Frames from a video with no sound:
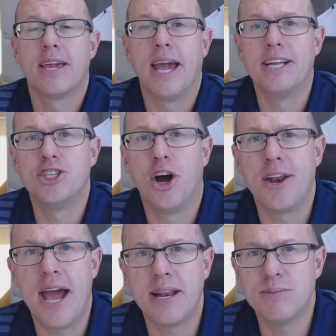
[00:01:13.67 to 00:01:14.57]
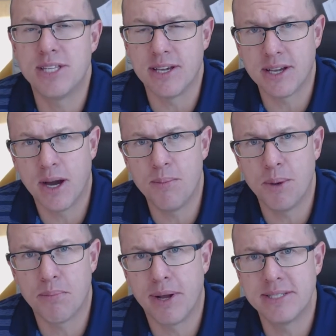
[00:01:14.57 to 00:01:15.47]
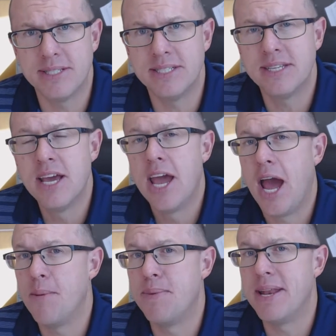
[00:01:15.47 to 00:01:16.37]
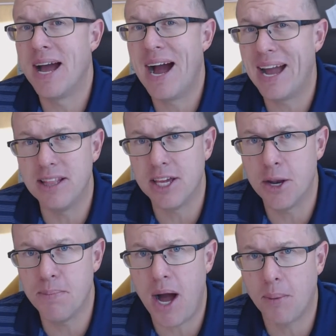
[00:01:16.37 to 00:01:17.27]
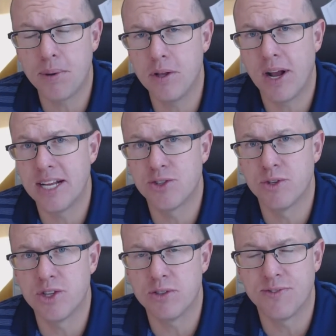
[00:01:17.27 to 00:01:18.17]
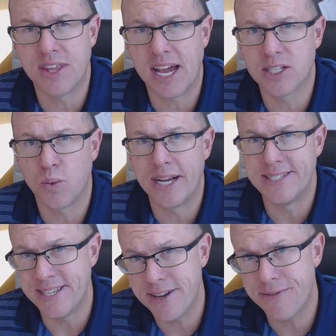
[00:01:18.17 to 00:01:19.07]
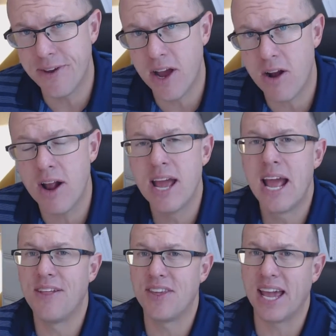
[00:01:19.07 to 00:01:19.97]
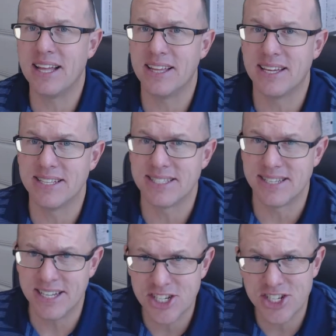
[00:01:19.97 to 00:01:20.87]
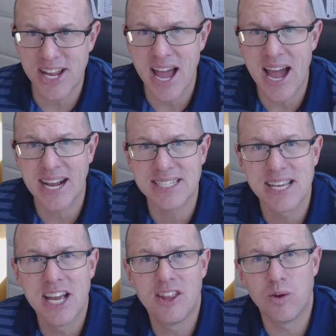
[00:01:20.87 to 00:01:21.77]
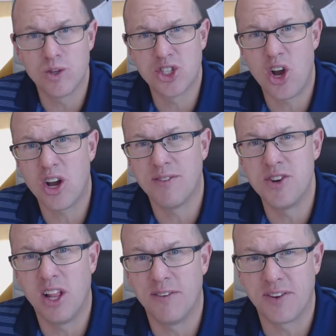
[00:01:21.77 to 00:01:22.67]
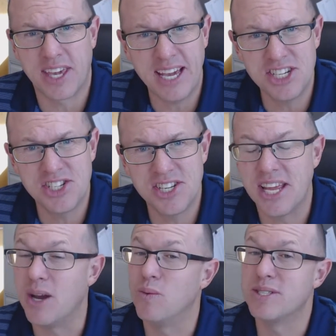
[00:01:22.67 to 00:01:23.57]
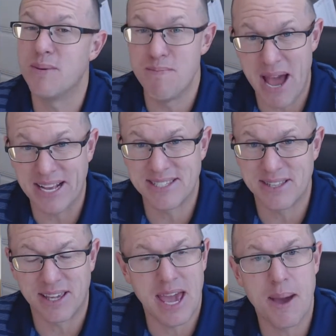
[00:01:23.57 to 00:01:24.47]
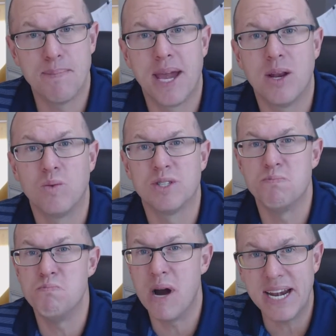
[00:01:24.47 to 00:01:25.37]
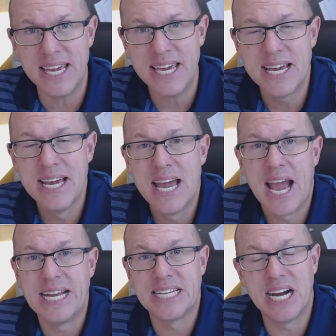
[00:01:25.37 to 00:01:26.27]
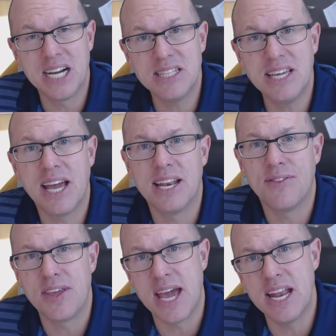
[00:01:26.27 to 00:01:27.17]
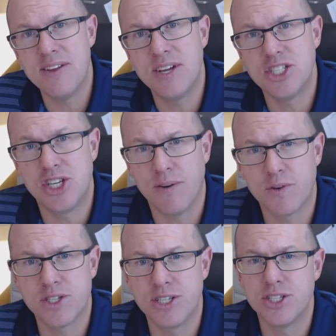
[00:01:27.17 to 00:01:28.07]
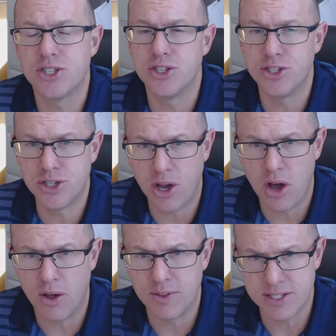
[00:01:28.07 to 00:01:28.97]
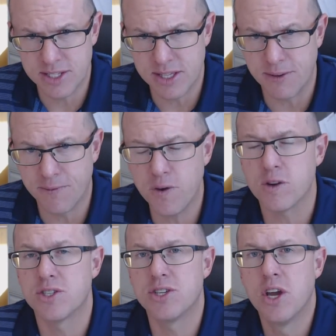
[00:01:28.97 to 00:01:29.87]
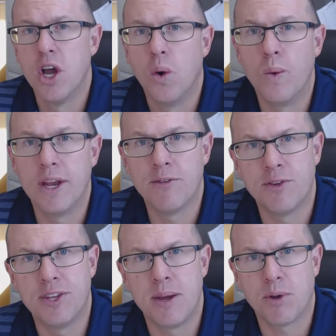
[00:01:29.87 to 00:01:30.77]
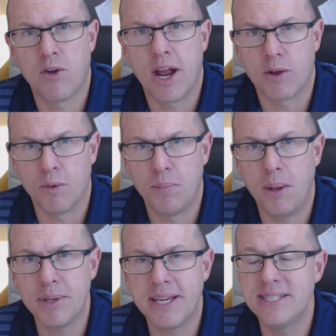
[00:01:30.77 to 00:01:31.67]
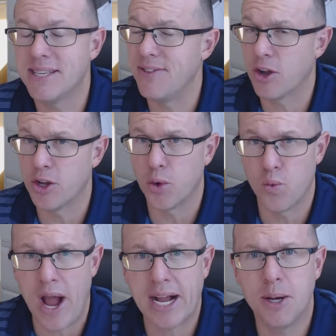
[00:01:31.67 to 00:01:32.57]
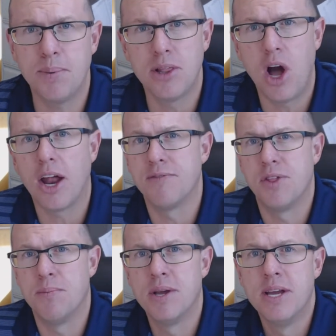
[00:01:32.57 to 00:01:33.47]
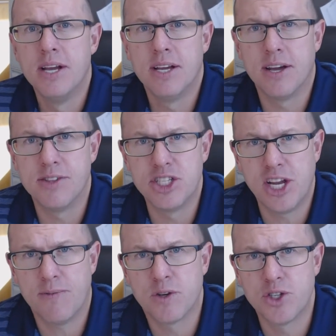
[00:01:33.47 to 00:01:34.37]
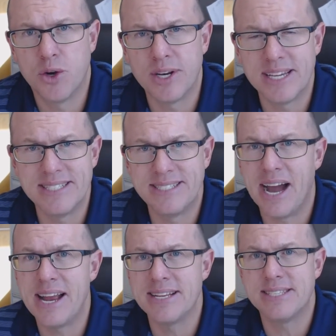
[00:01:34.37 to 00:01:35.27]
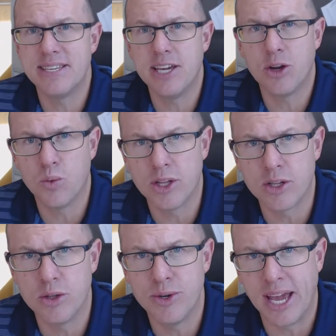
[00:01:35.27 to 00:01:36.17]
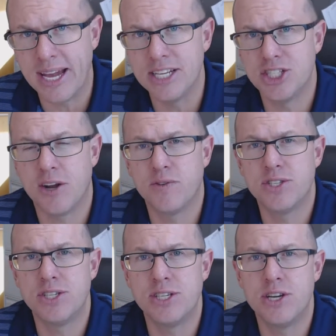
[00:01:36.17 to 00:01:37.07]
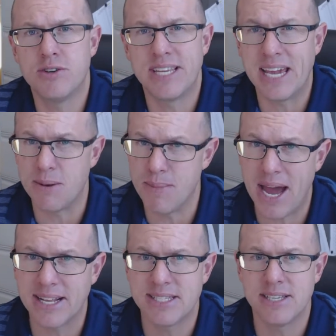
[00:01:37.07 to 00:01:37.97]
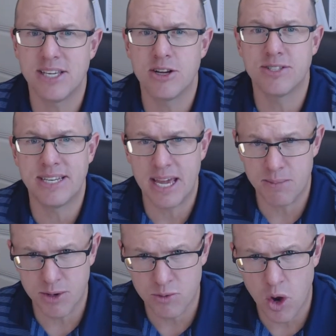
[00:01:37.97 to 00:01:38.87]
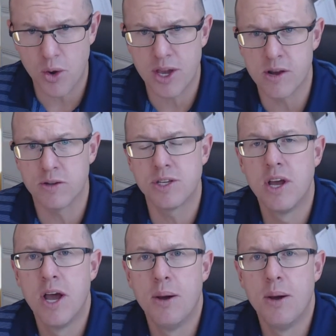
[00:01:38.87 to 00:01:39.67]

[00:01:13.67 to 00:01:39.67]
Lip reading: Okay, John Adams, the incumbent president, had been highly unpopular as a result of the XYZ affair and the Alien and Sedition Acts. There was talk of nullification. It was a mess. The campaign was muddy and ugly, and at the end of it, Jefferson stood tall. This is the first win for the Democratic Republicans, and they're going to rack up a lot of them. The Jeffersonian dynasty here will include 8 Jefferson years, 8 Madison years, and 8 Monroe years